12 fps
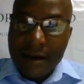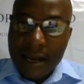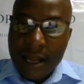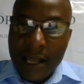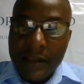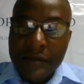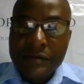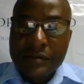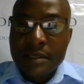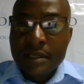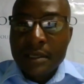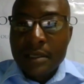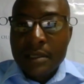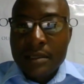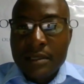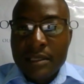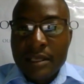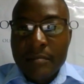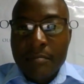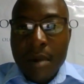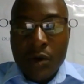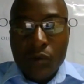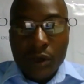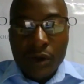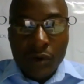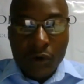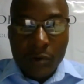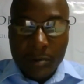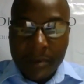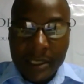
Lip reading: analyze the macroeconomic